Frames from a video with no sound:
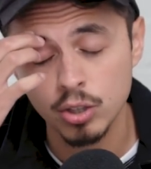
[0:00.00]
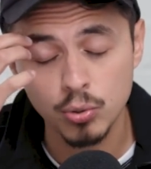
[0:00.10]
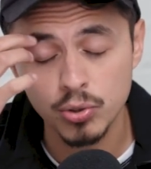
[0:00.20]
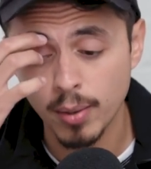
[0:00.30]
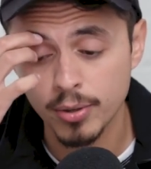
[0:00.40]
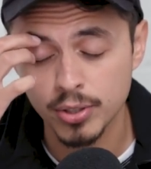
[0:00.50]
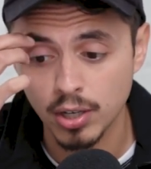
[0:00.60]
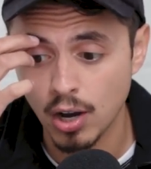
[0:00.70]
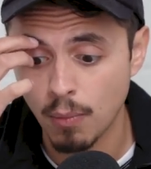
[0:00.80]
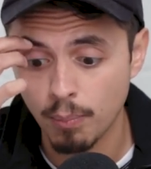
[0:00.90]
two summers
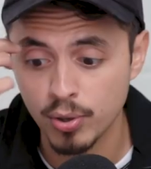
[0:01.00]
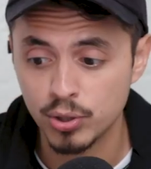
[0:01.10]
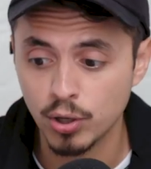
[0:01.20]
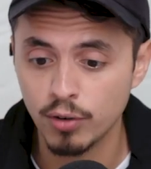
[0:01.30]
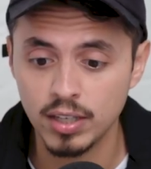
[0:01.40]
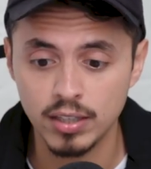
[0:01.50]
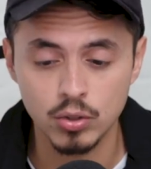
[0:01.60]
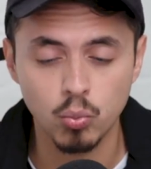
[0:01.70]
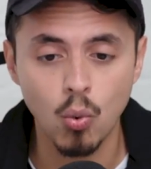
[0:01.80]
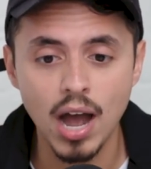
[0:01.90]
ago, preserving
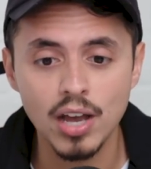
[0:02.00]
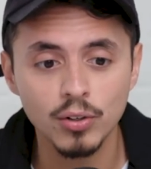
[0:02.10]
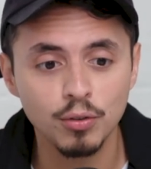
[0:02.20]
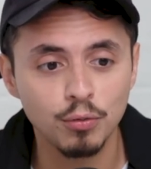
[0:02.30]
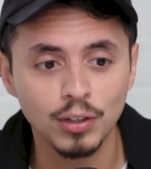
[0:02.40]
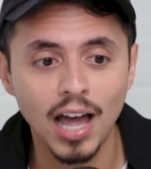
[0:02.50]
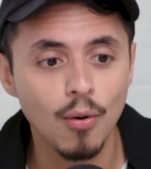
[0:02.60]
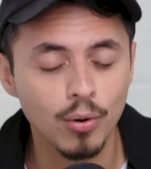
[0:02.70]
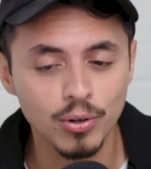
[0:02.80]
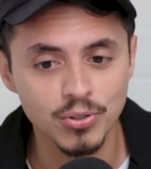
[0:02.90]
these wild
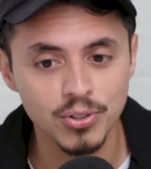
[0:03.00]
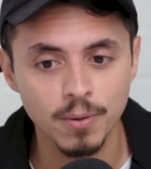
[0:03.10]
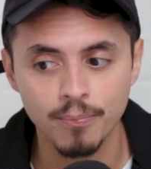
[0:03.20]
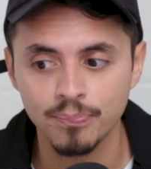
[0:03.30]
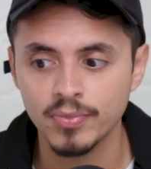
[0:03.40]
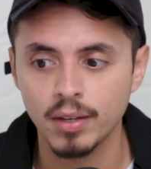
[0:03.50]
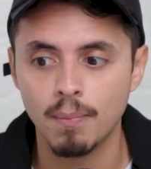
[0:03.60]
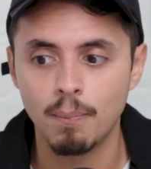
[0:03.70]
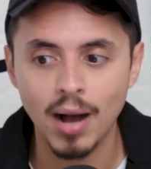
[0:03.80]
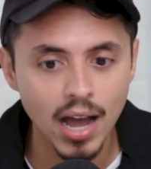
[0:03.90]
flowers
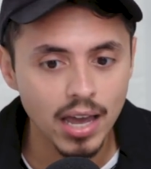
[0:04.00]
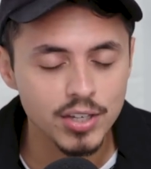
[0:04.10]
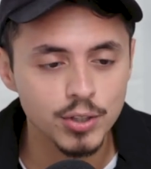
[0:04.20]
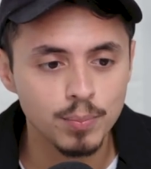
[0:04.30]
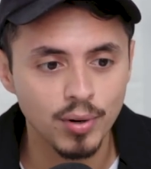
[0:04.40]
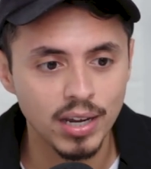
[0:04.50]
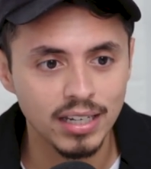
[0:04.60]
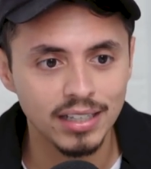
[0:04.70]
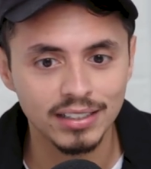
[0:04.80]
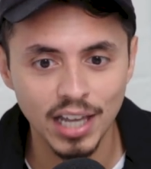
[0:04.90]
by
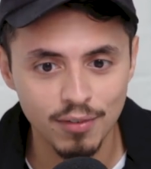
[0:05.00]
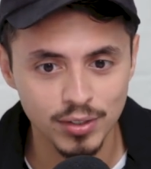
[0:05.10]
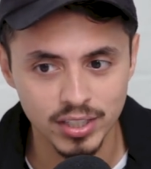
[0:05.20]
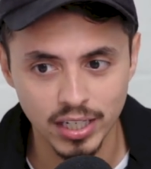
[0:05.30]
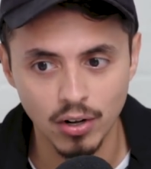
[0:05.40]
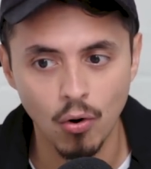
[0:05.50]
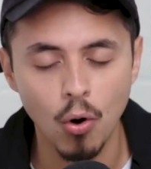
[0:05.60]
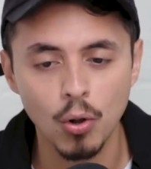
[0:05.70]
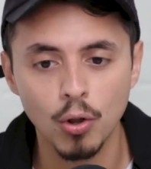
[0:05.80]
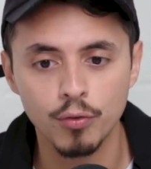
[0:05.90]
spraying glyphosate
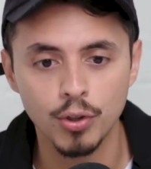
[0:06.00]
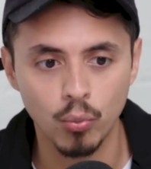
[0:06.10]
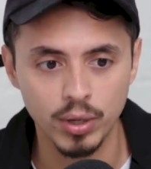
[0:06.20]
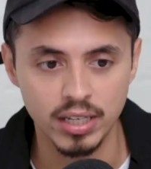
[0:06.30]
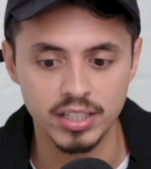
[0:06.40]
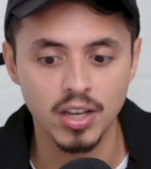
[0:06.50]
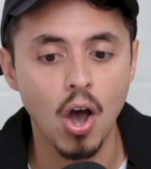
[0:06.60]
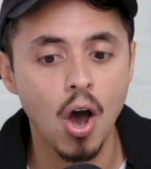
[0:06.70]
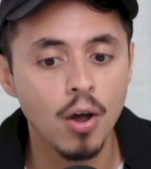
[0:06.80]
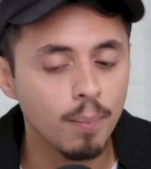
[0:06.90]
all over the weeds,
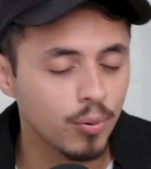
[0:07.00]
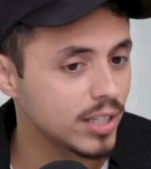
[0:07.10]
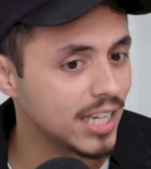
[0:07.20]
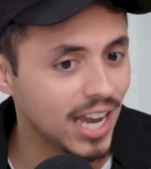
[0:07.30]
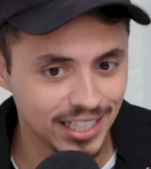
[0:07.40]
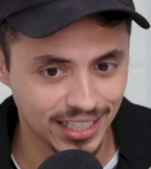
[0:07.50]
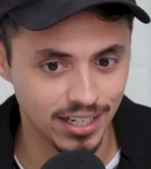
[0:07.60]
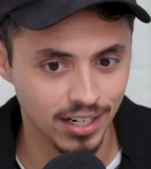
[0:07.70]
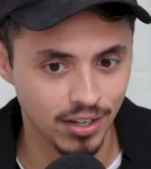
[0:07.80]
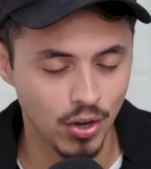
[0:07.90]

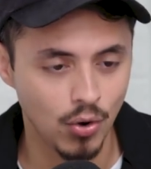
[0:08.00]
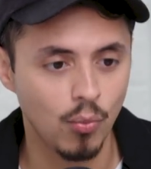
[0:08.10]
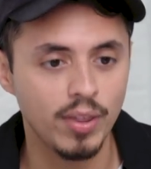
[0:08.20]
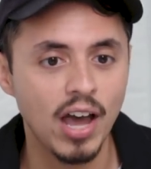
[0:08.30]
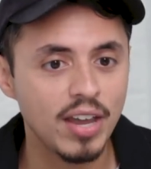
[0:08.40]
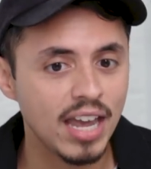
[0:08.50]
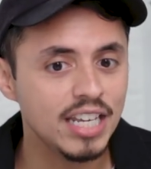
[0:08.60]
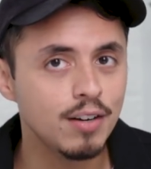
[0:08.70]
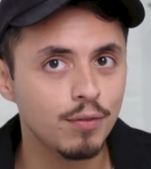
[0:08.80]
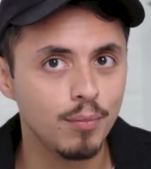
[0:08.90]
unprotected, without
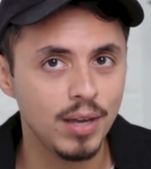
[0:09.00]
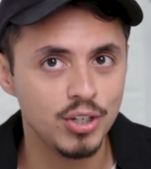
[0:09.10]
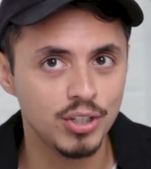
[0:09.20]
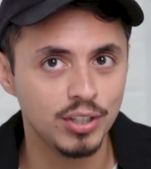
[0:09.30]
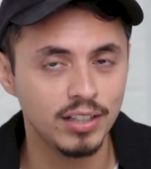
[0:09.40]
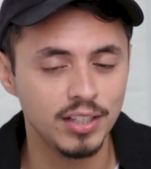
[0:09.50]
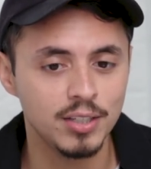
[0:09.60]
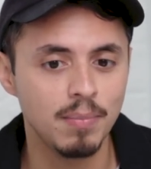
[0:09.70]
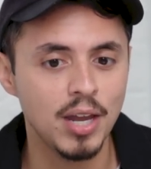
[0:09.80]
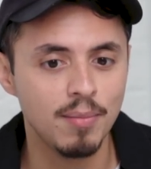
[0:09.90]
any information that
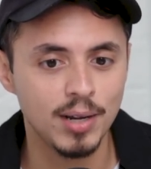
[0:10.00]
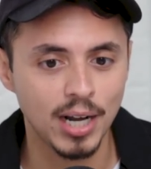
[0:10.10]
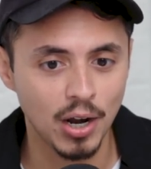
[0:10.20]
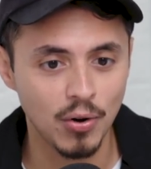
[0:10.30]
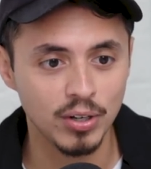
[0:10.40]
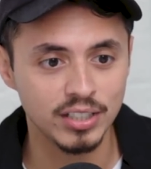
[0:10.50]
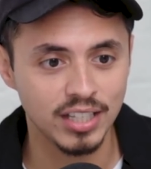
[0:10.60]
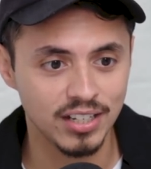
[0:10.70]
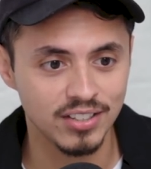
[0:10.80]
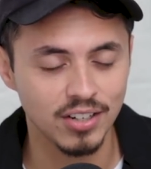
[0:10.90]
this may or may not cause
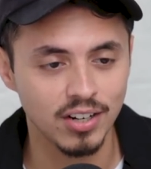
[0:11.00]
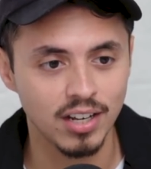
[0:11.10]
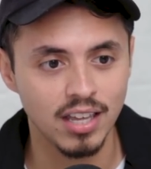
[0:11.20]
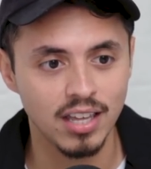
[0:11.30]
cancer.